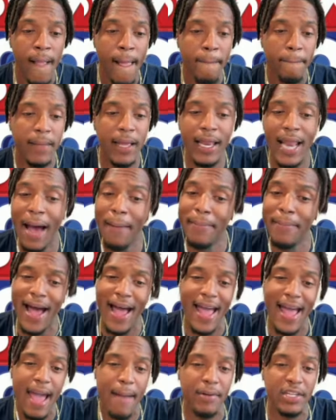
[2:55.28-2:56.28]
And I'm not
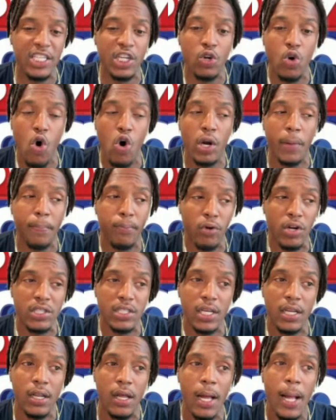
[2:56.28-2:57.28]
happy she's going to
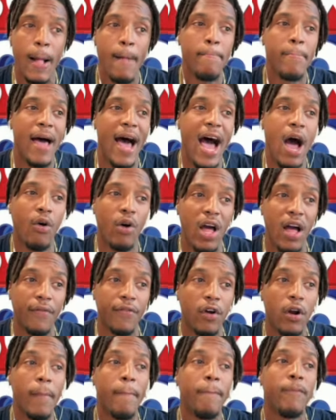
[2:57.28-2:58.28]
prison.
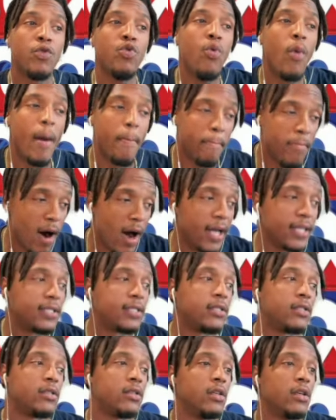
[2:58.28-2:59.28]
However, you
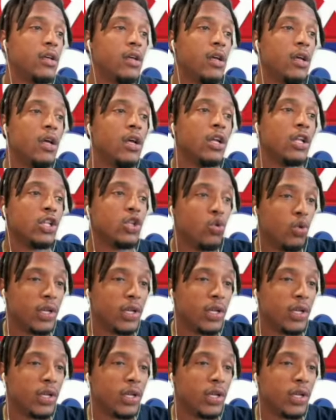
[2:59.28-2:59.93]
must do the